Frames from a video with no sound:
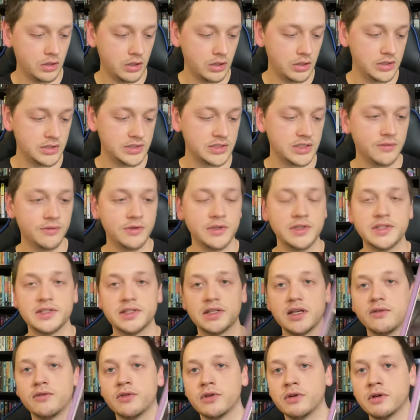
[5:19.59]

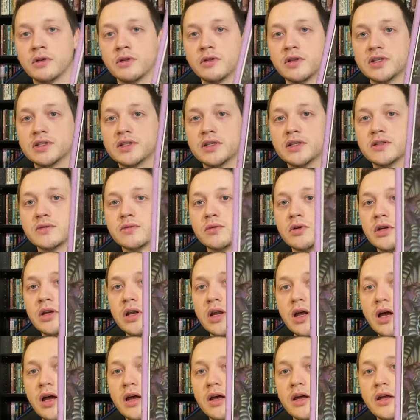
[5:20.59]
77. This is one
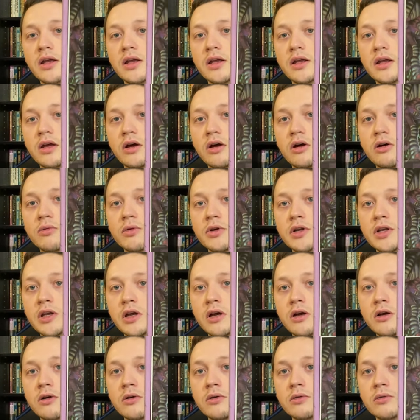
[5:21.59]
I already
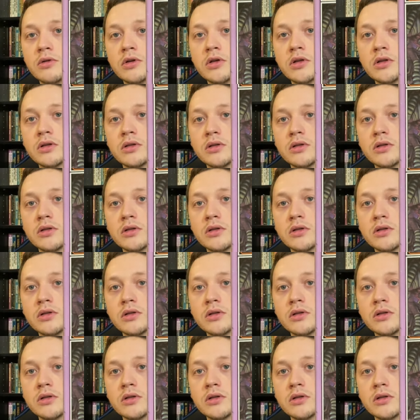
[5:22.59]
own.